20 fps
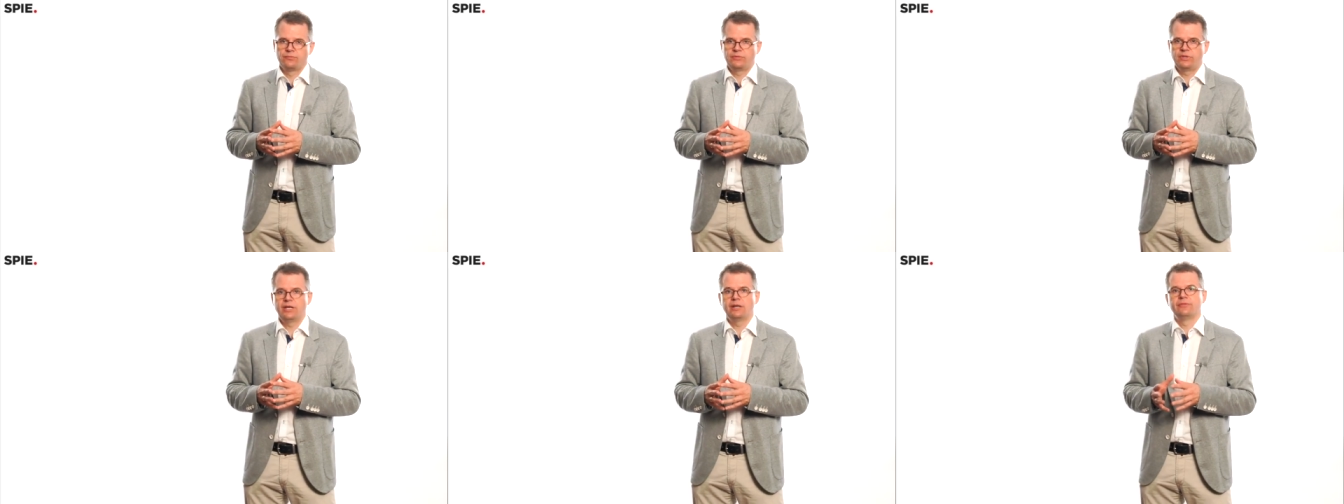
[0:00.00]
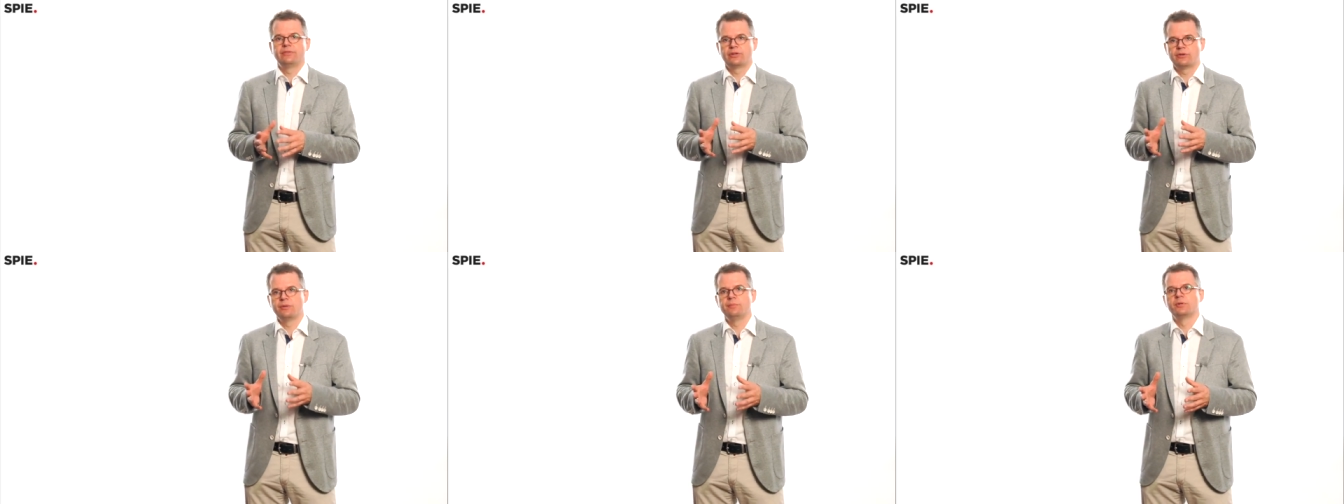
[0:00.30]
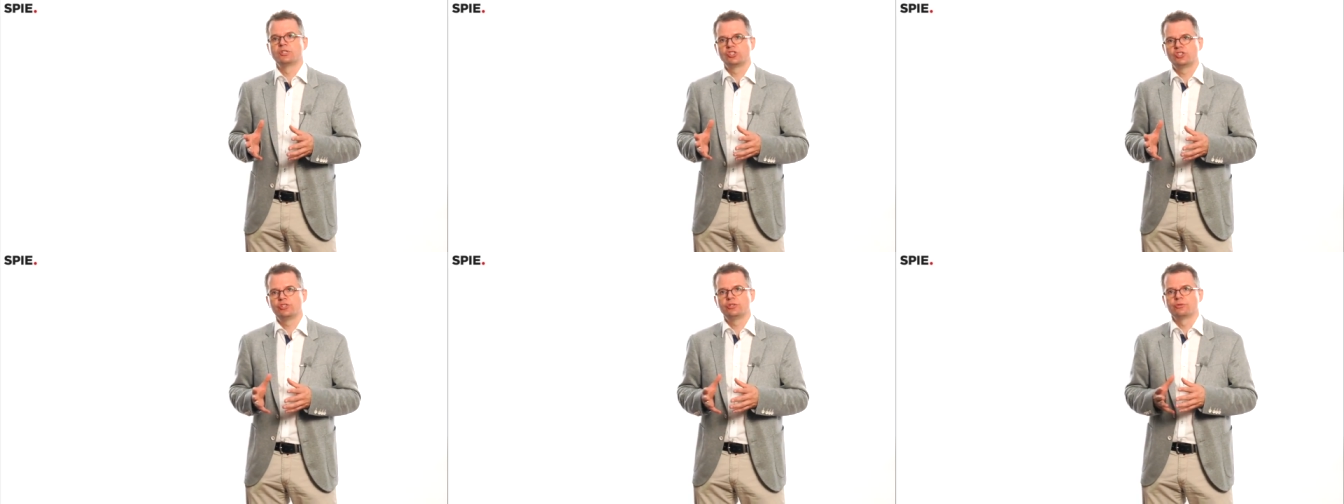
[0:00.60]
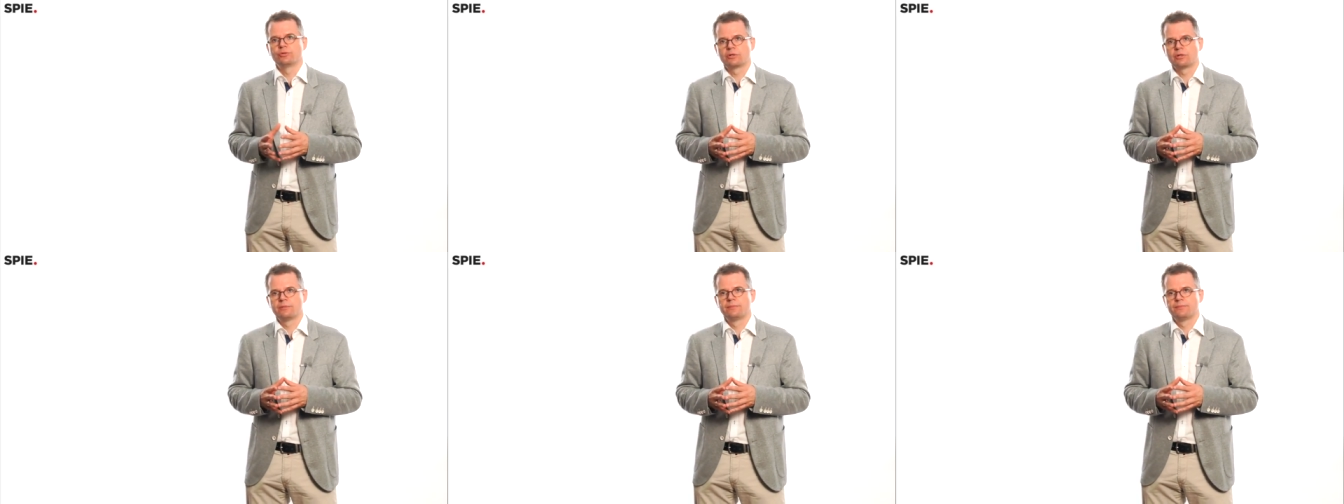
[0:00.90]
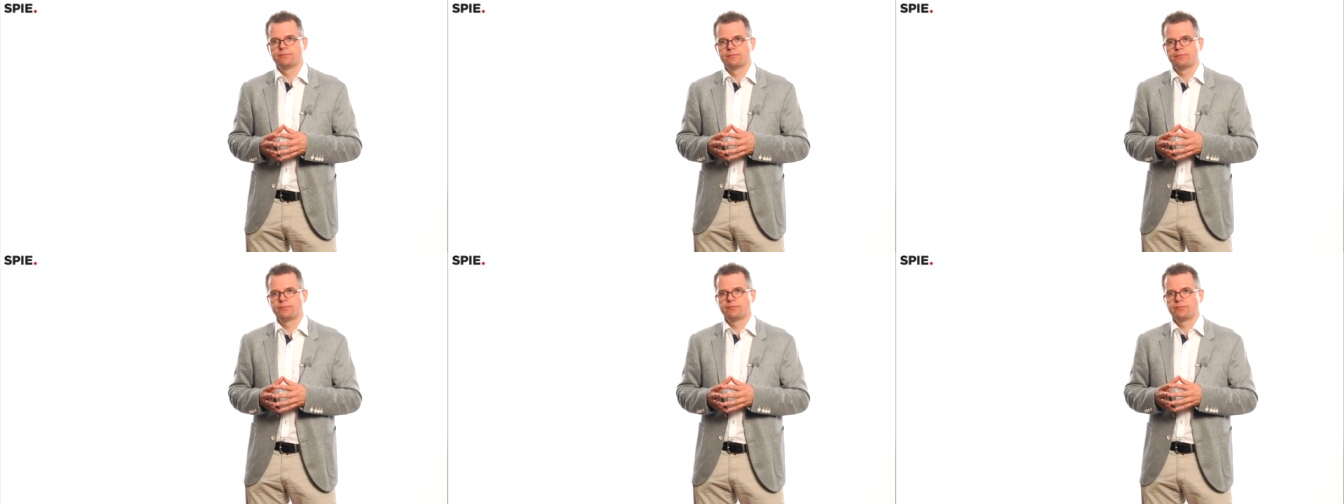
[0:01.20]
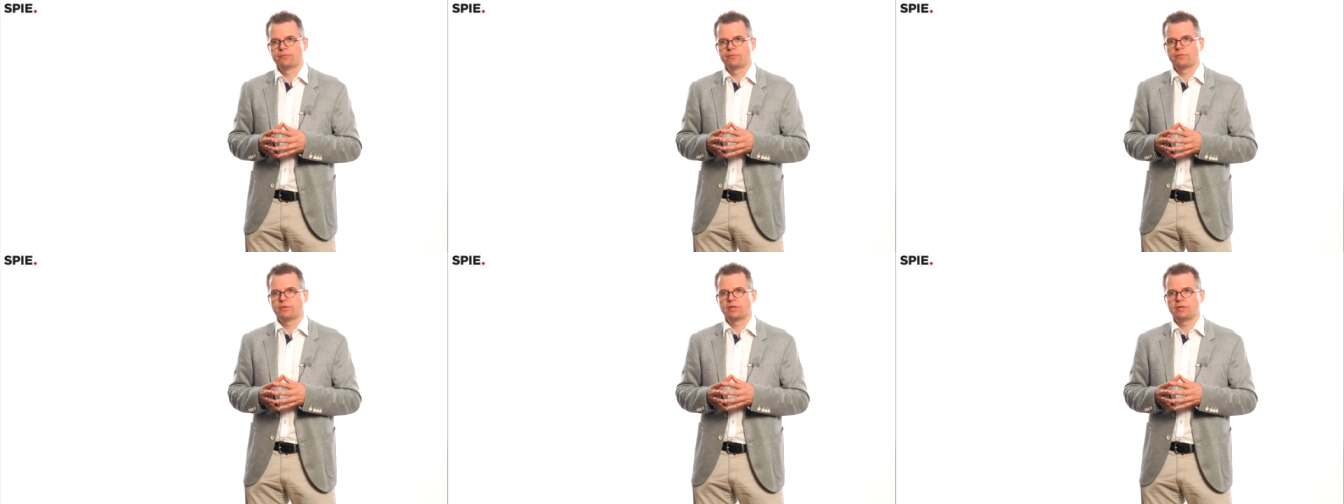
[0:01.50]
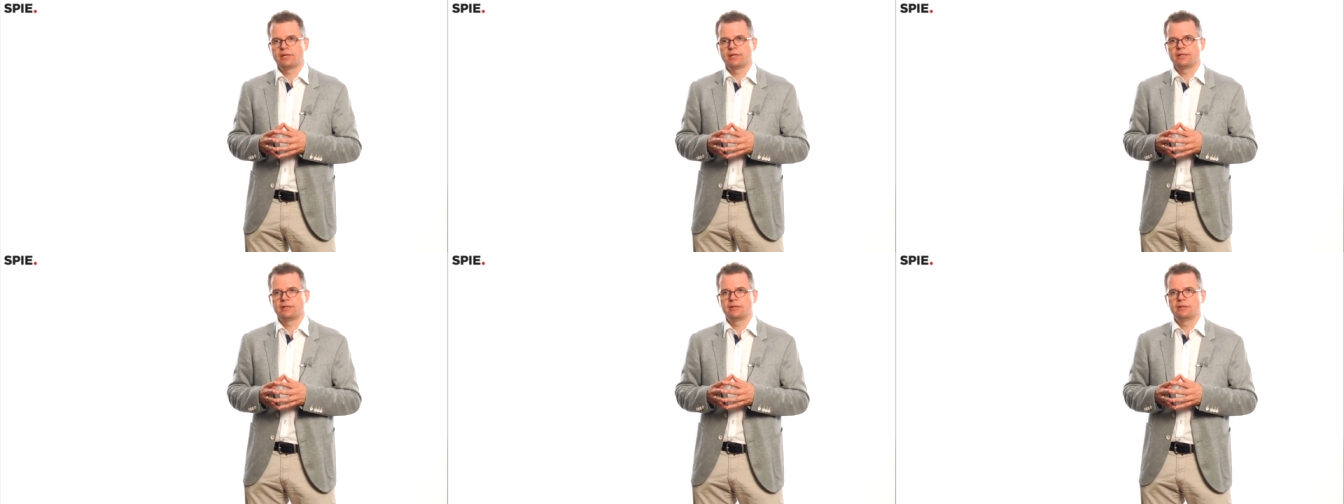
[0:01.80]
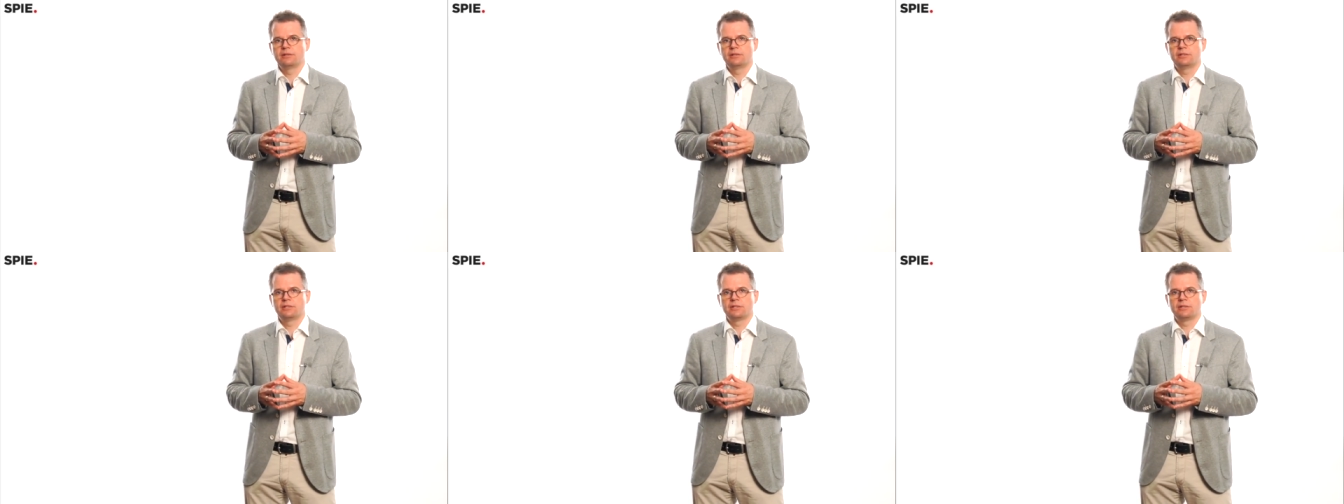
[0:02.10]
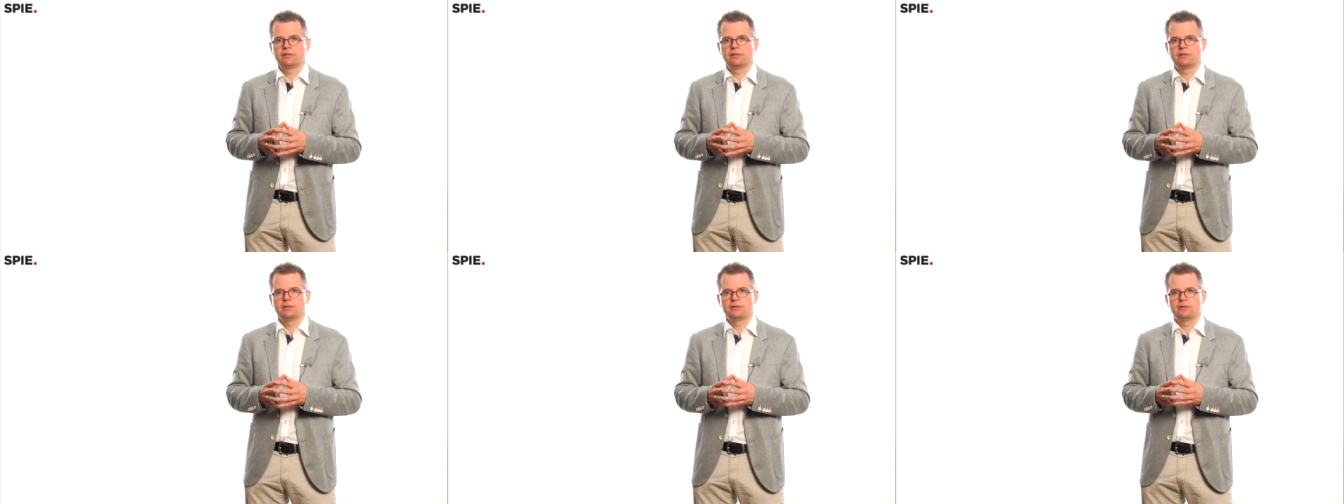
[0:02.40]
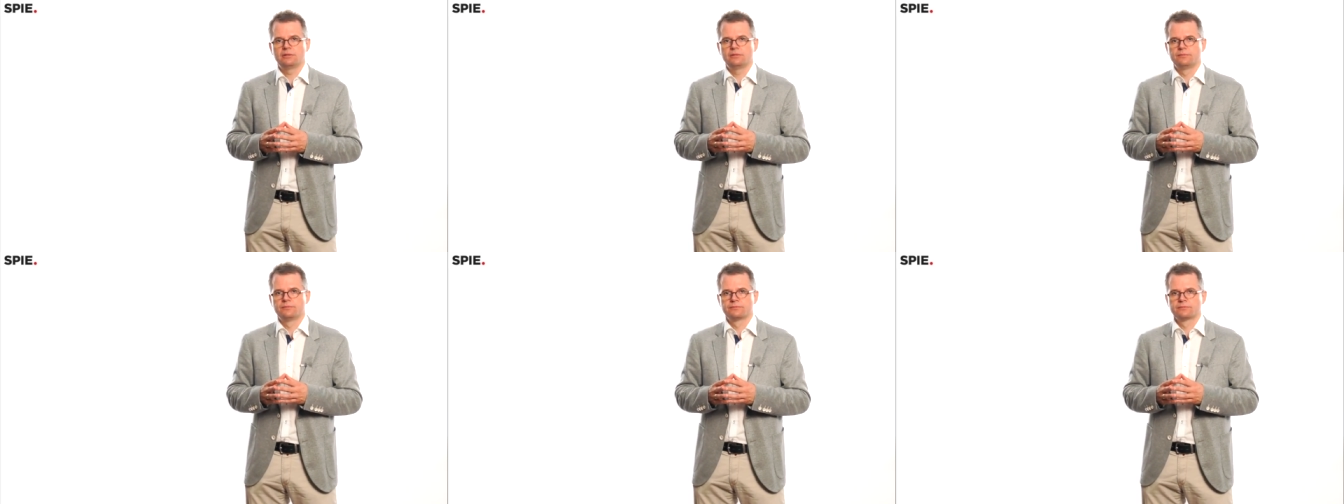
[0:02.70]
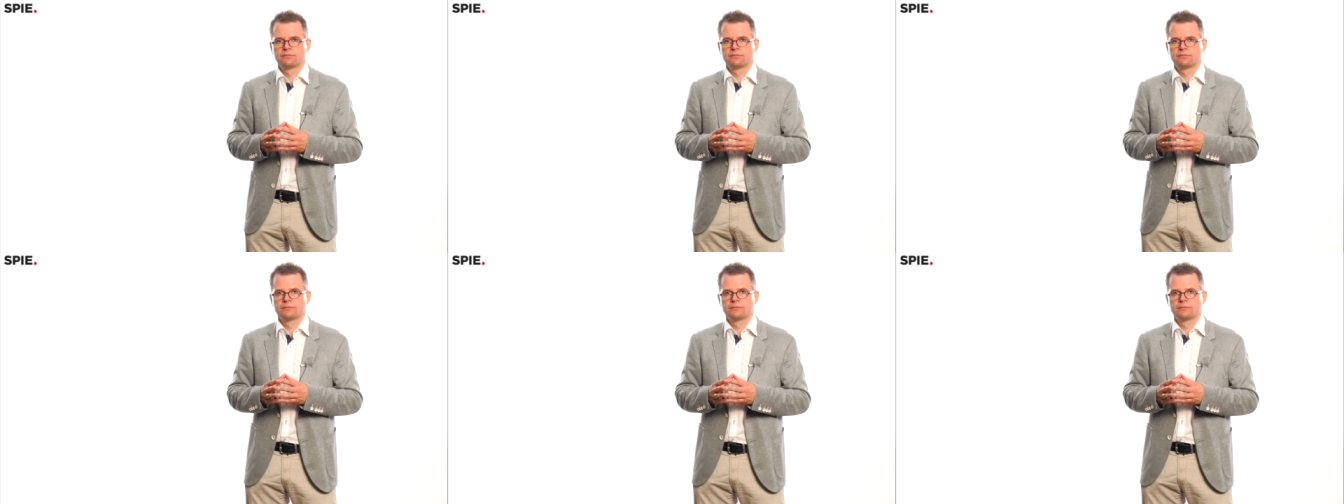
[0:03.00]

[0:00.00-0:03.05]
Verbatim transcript: they are very mature. And uh,